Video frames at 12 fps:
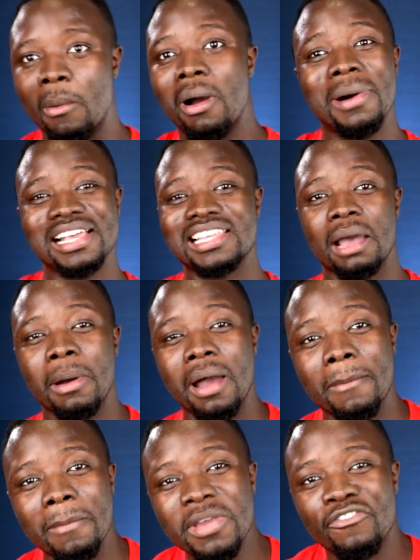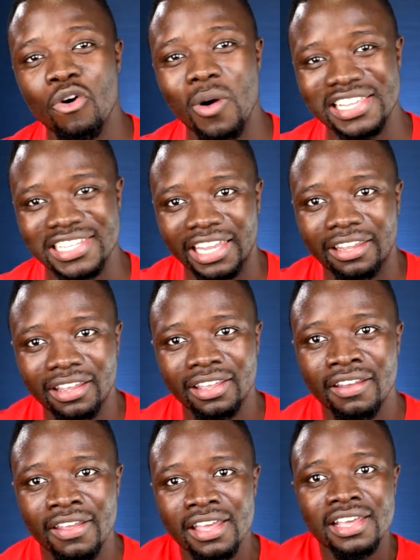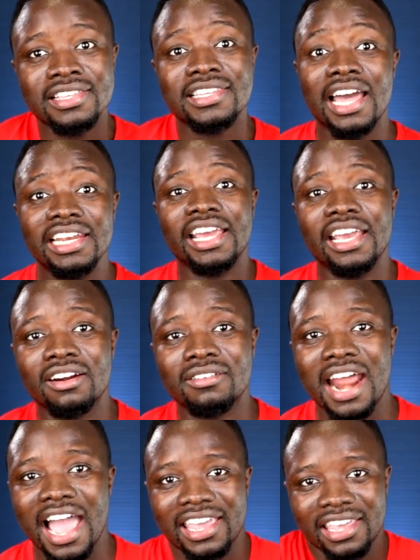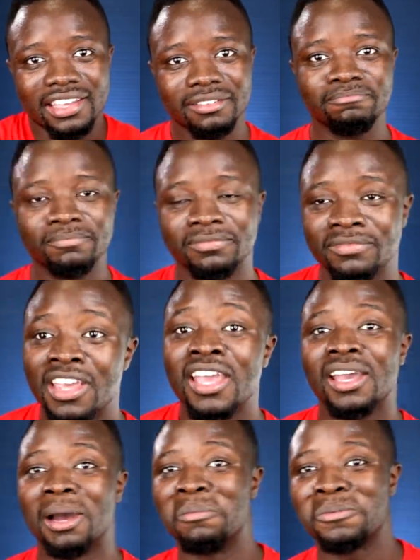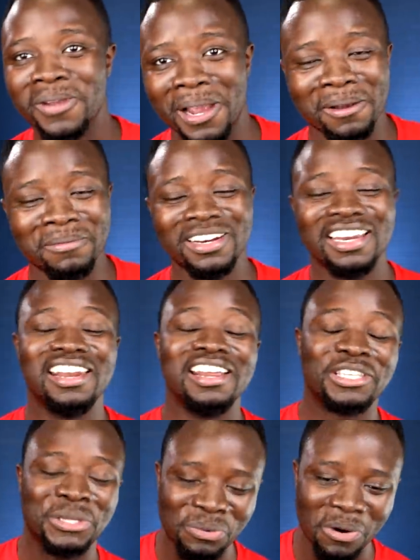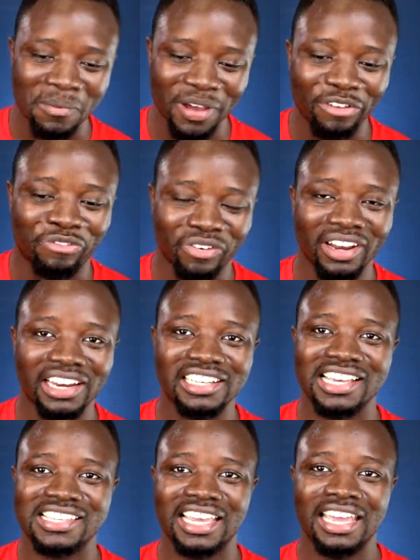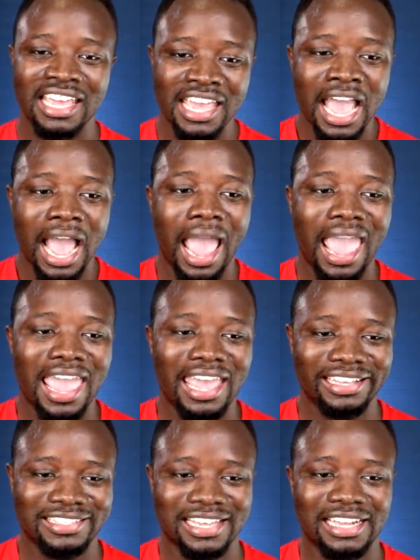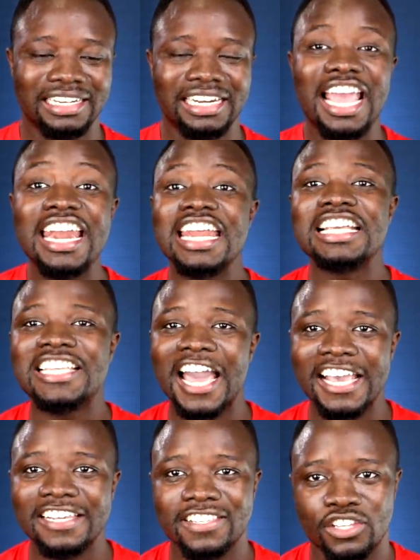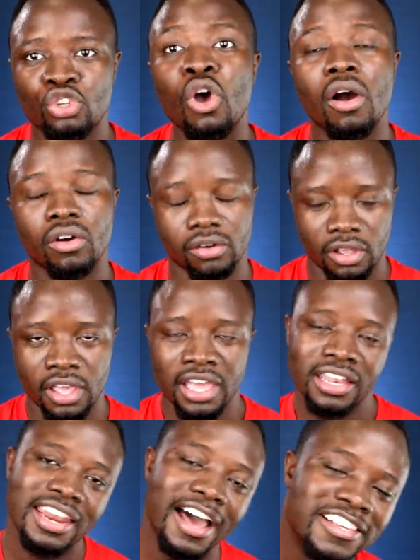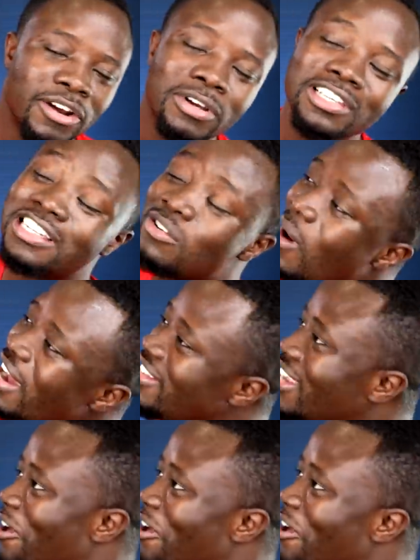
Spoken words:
come on, my Samuel, before I say. Sanya Yano Rahk, Abusia, you know the energy will make feeling just say. It's an energized song. That's the reason why it's